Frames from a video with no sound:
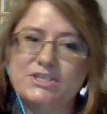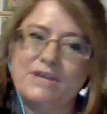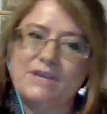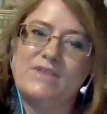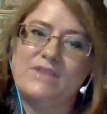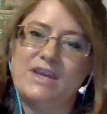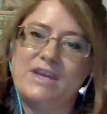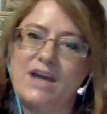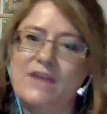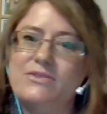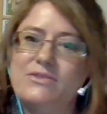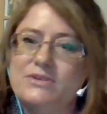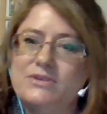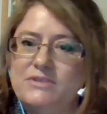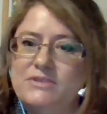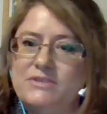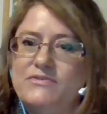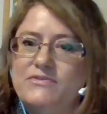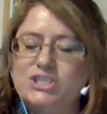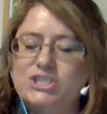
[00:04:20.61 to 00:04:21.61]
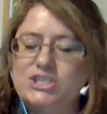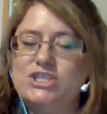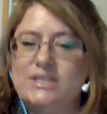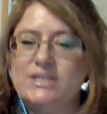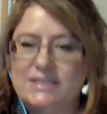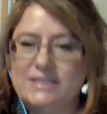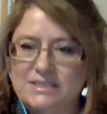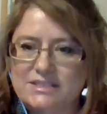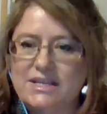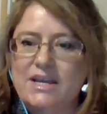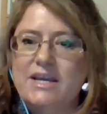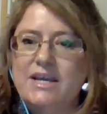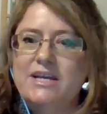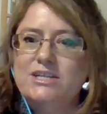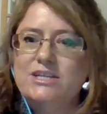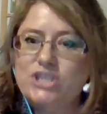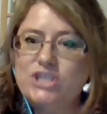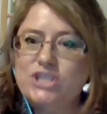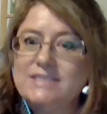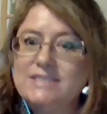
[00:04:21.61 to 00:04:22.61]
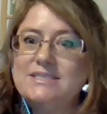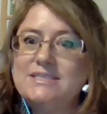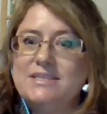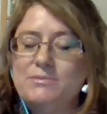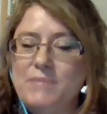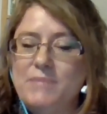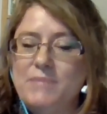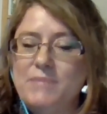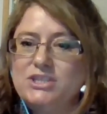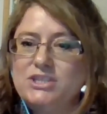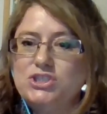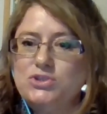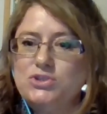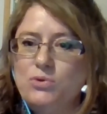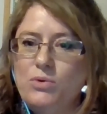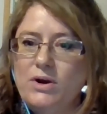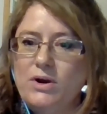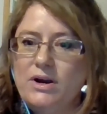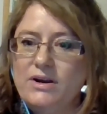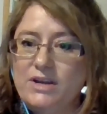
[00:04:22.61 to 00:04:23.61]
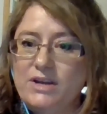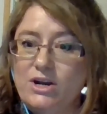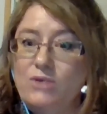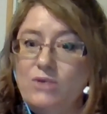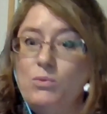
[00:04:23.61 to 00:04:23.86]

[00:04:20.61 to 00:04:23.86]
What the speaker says: of the other divisions just to make sure,